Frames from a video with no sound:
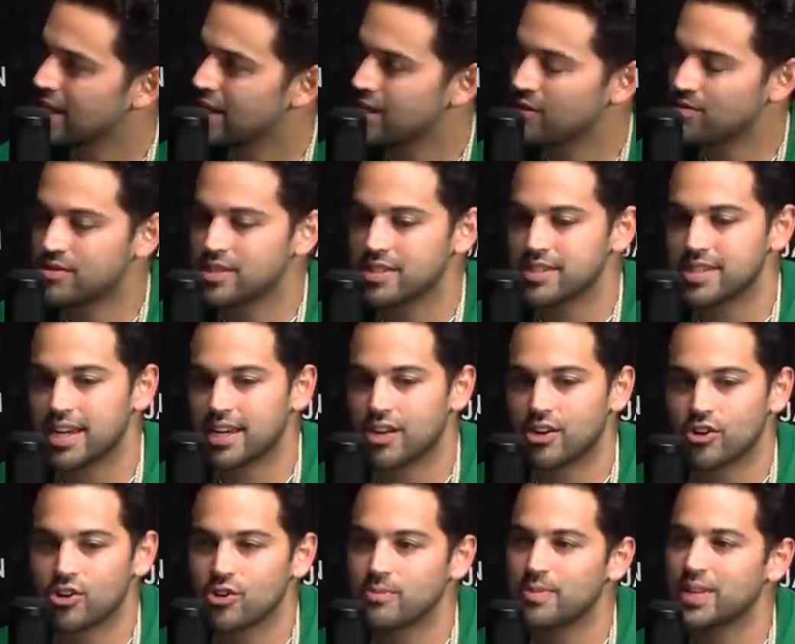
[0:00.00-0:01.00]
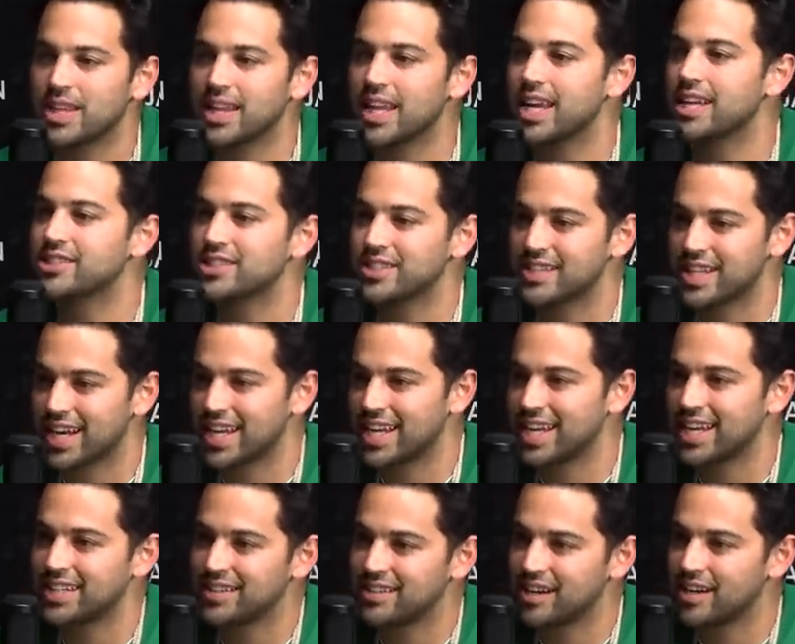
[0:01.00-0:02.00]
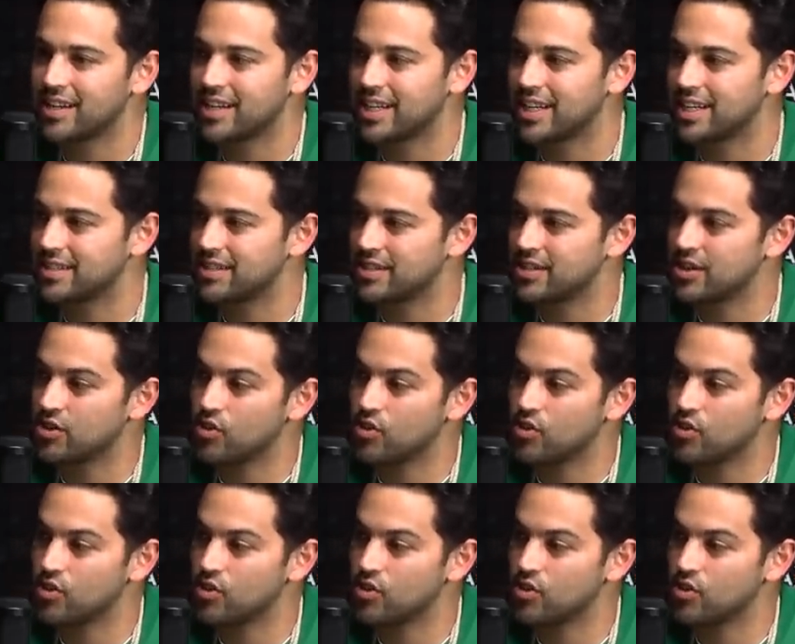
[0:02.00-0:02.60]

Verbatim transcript: it was just like an urban legend yeah. that he had done it, and